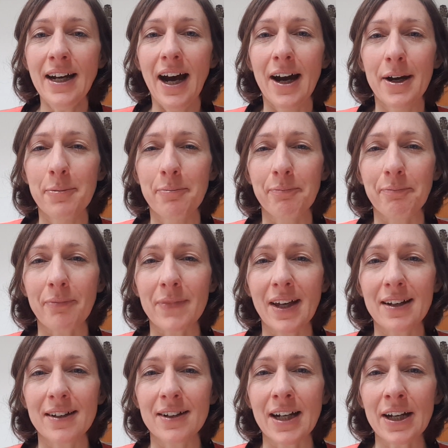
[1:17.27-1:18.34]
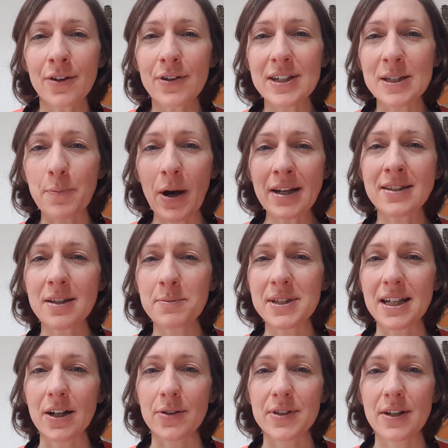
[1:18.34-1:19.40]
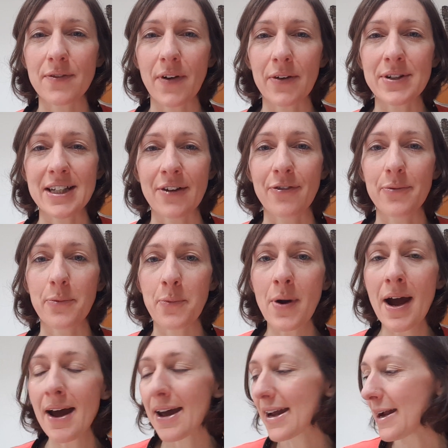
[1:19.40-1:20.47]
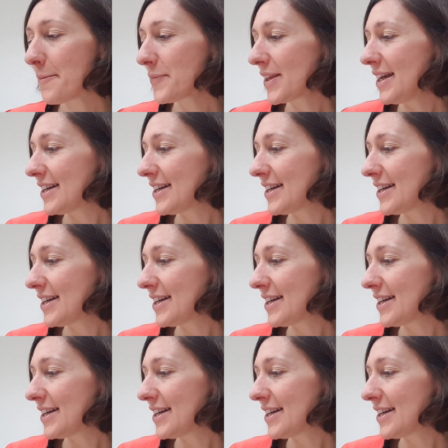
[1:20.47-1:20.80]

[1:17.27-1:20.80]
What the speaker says: kind of express themselves in a very different way.